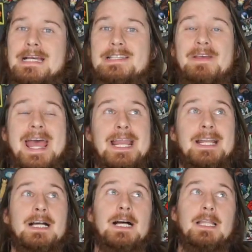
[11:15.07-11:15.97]
guys have
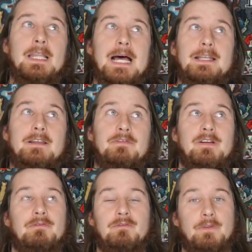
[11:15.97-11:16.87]
had a lot of
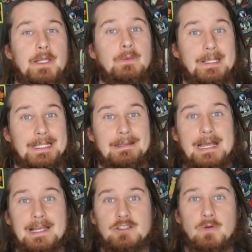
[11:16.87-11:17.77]
frequently
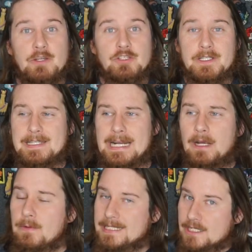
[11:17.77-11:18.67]
asked questions, and I
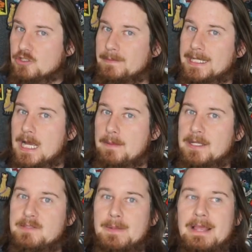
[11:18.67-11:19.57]
always answer them in the
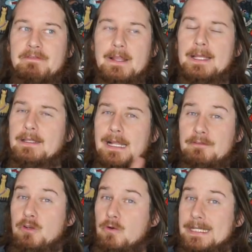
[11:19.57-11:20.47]
comments, but I feel like a lot
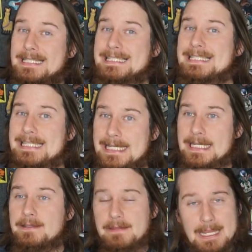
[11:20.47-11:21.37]
of you don't get to
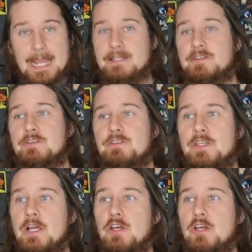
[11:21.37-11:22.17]
see the answers.